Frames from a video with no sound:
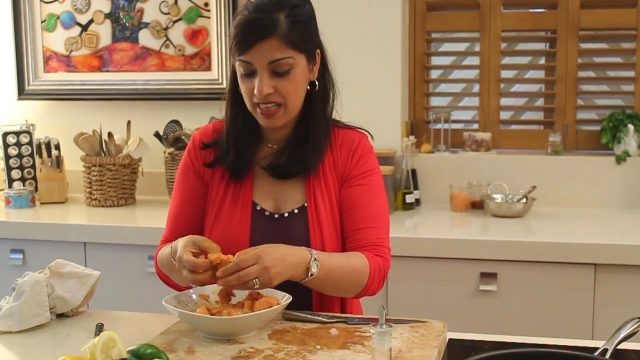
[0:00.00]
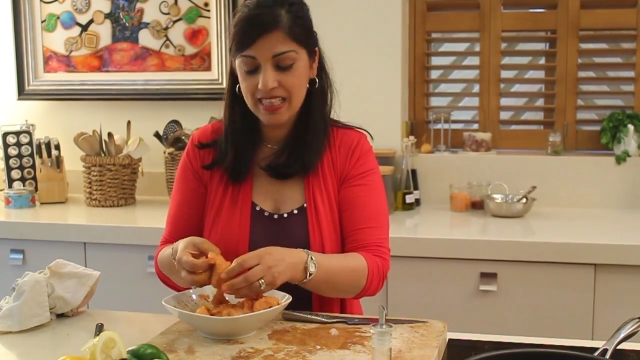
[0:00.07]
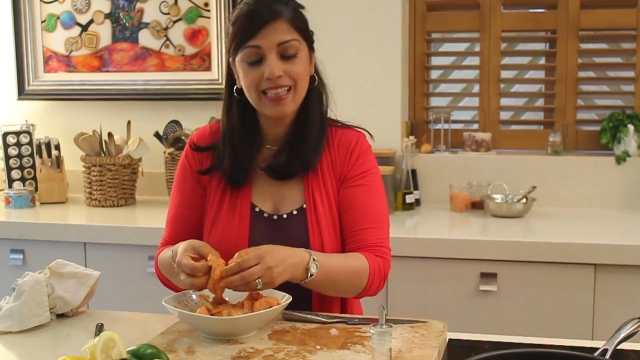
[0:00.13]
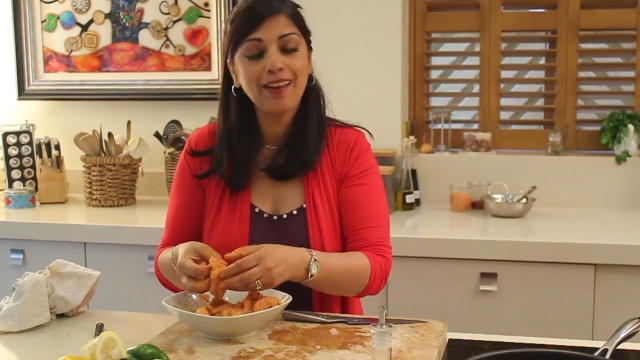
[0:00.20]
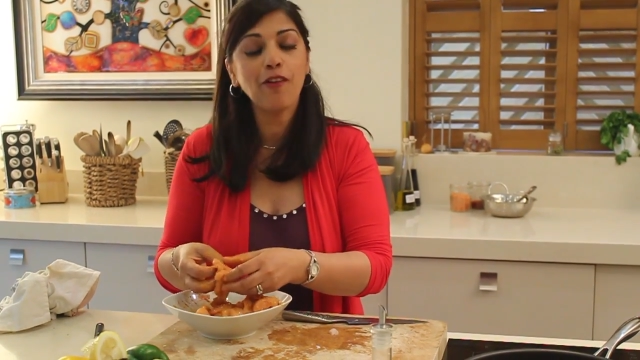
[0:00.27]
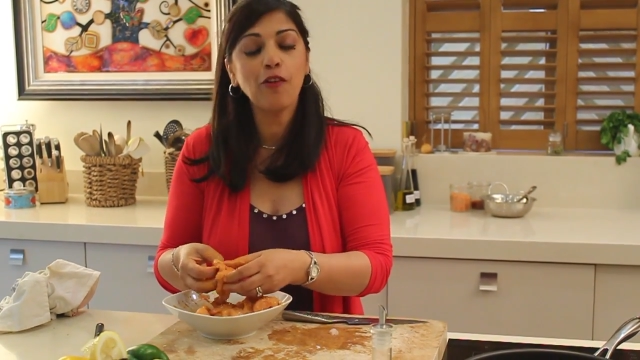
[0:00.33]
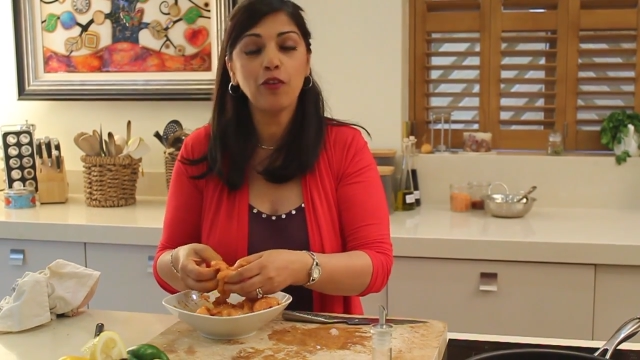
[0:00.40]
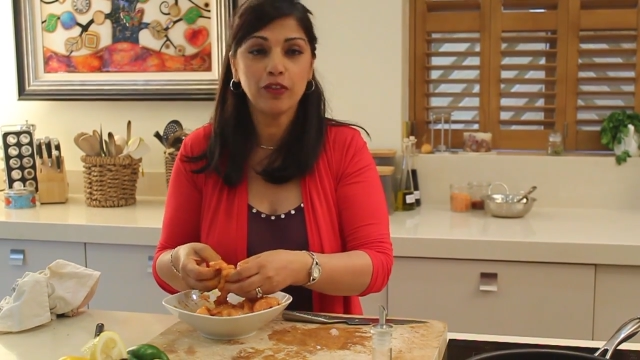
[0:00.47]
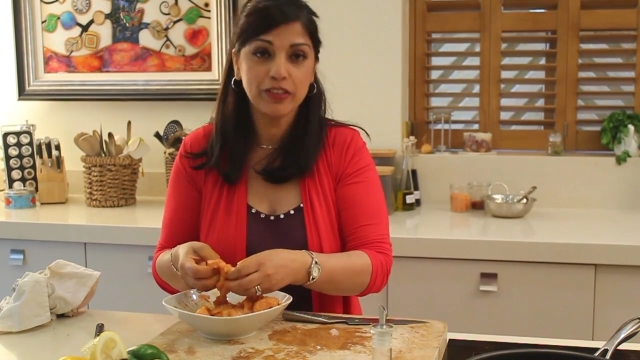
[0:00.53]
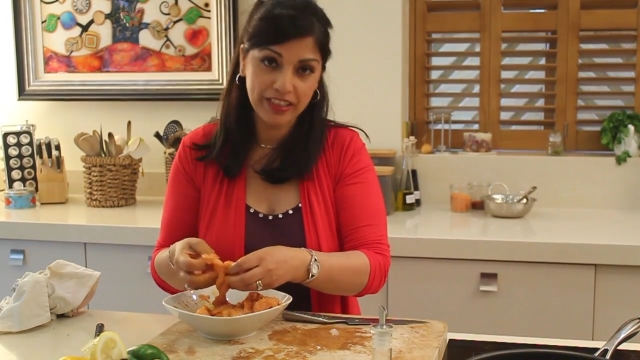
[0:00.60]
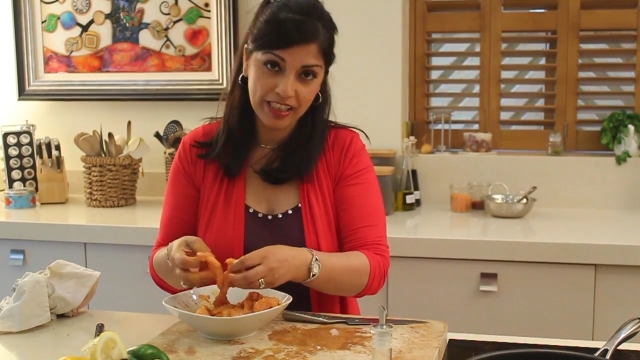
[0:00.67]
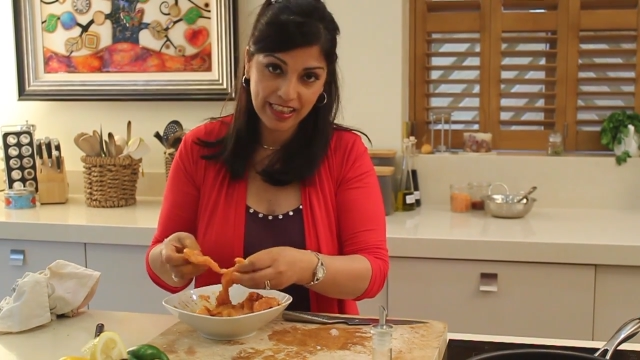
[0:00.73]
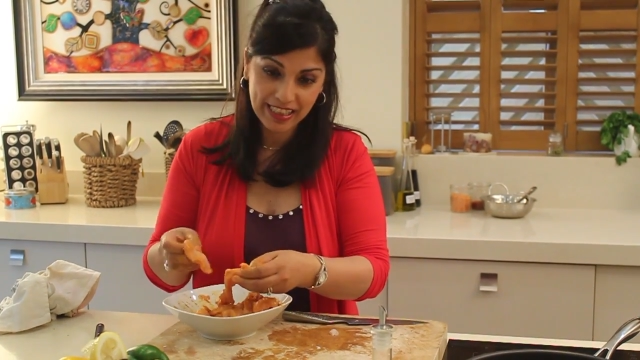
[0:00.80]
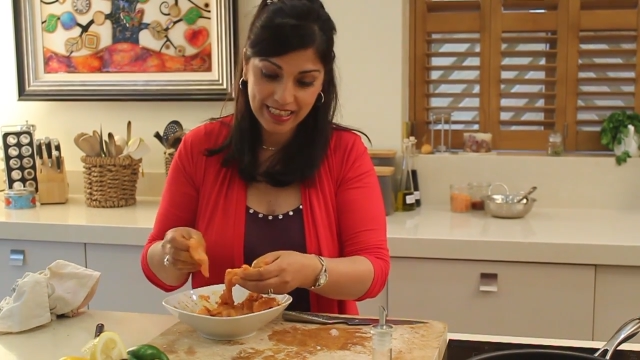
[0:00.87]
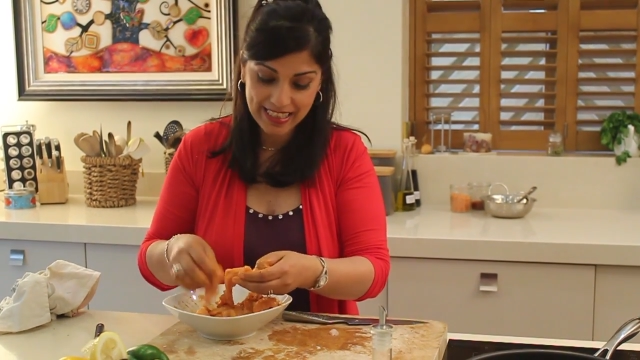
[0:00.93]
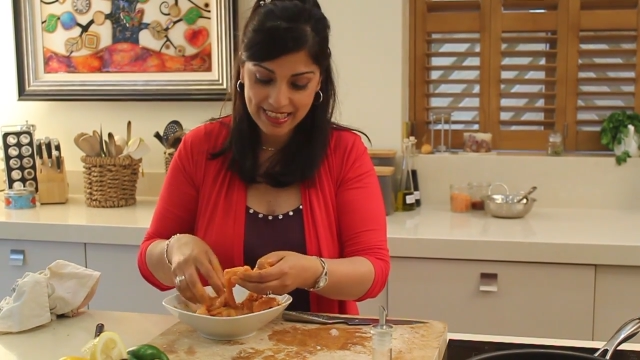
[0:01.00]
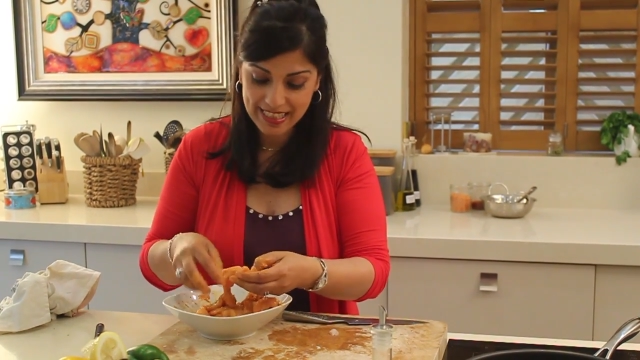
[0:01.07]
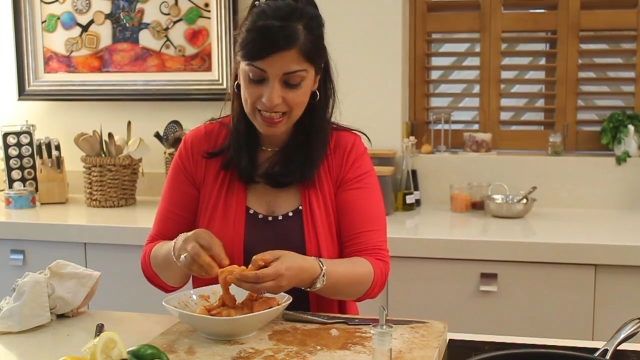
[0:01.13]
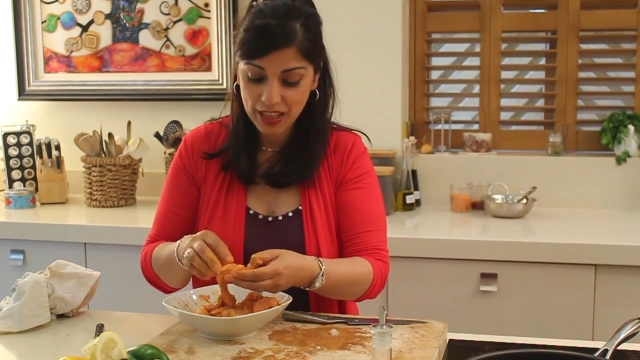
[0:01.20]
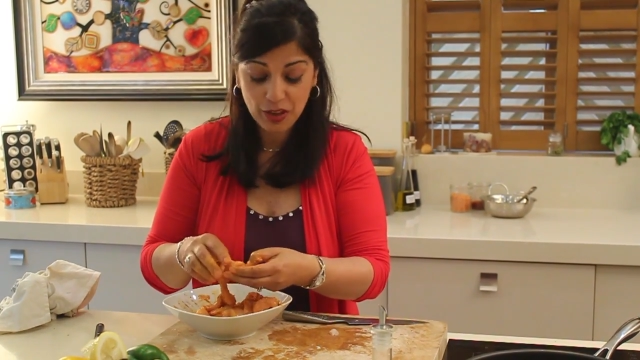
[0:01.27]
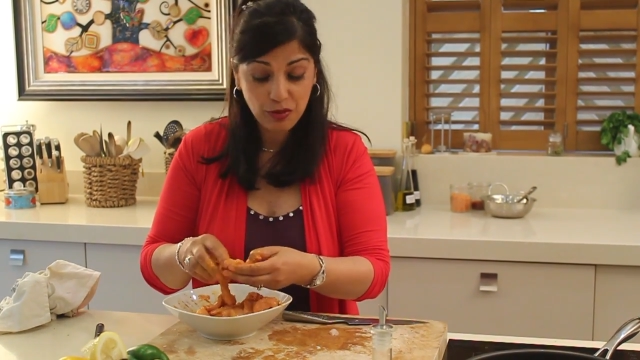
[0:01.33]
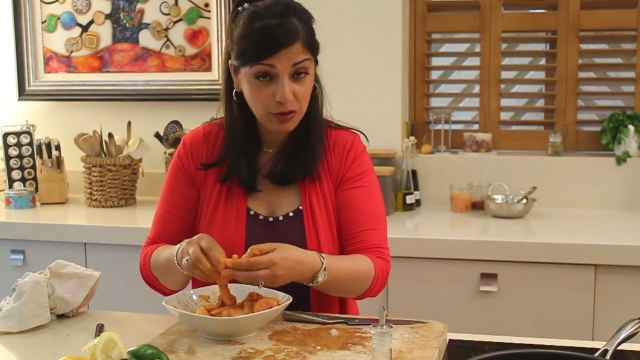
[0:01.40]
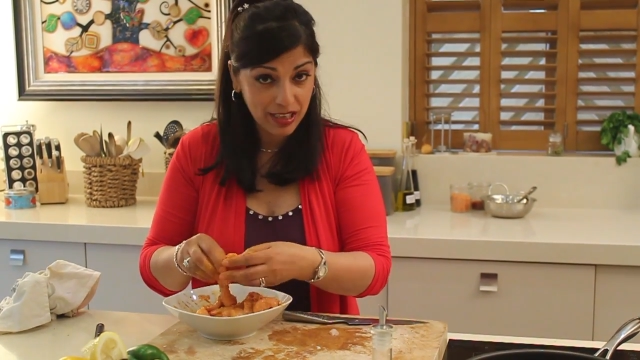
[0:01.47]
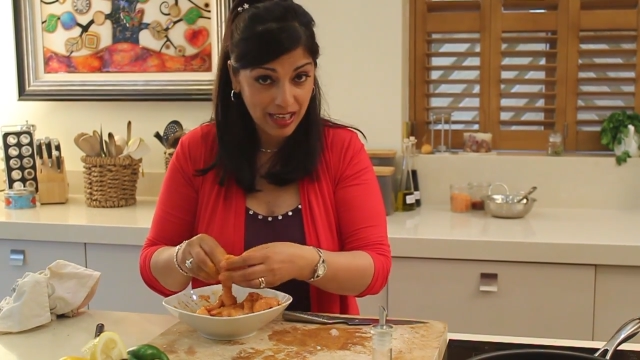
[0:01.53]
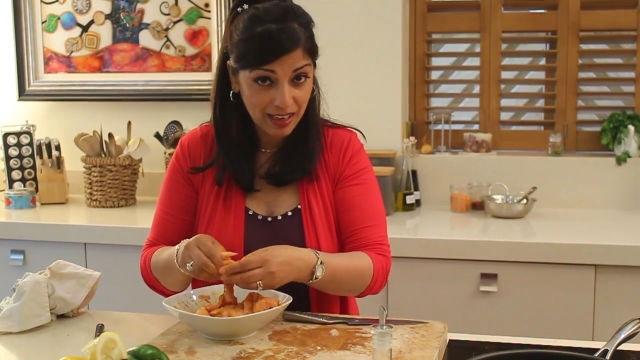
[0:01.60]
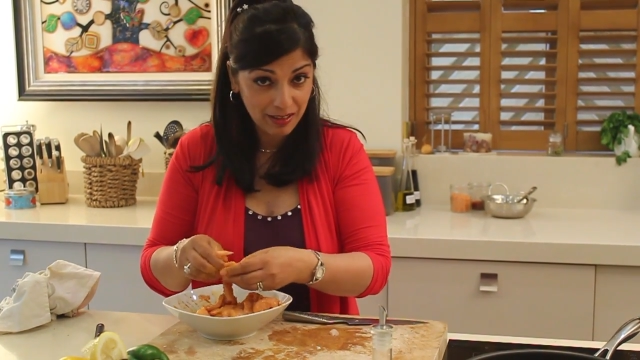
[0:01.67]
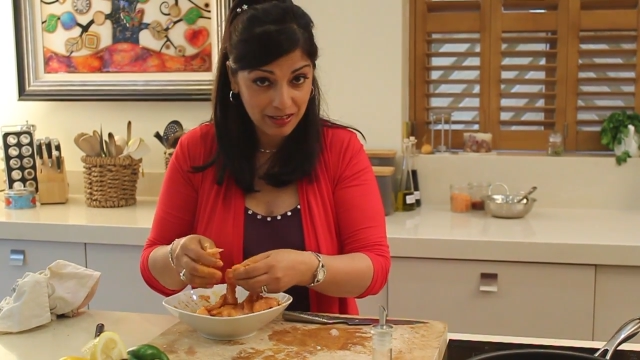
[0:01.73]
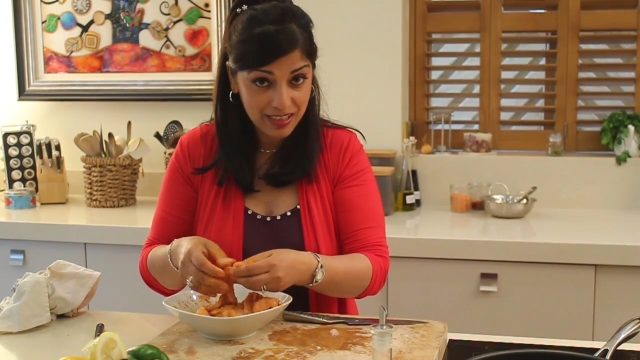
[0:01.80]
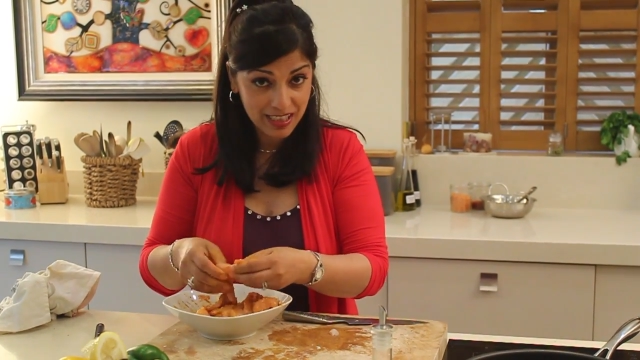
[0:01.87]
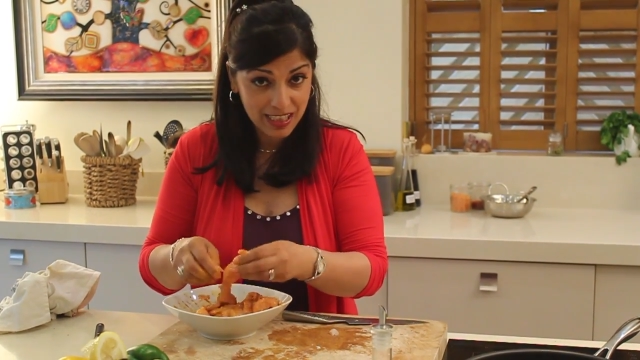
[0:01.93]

Is it overnight? Is it 3 hours?